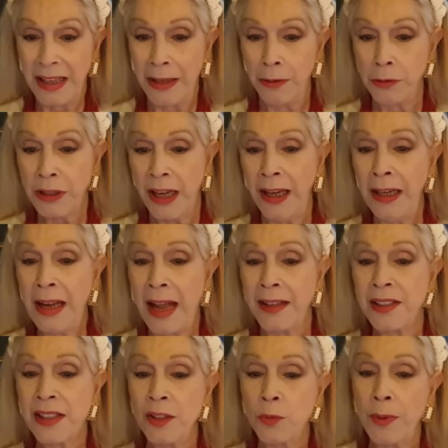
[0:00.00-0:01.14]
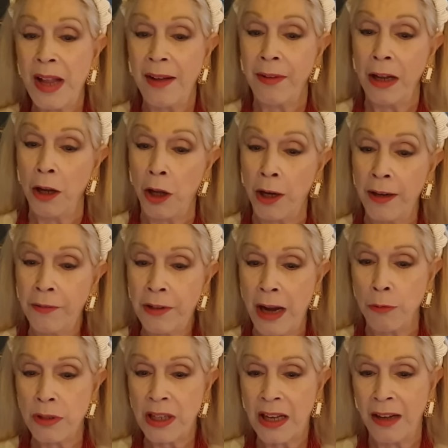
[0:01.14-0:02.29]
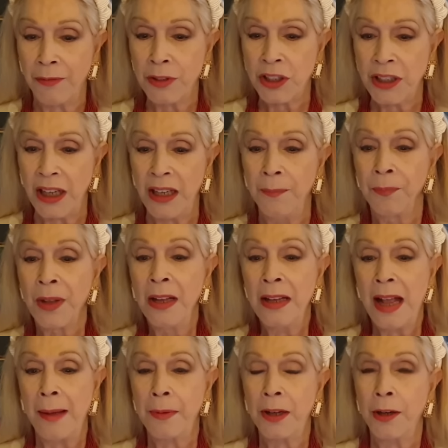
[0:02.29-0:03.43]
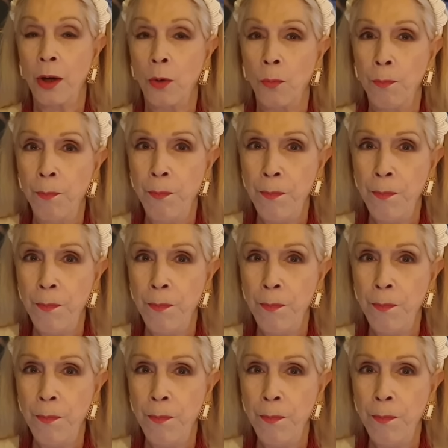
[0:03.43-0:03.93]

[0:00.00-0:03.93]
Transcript: Okay, and since we have a lot of ground to cover today, I'm going to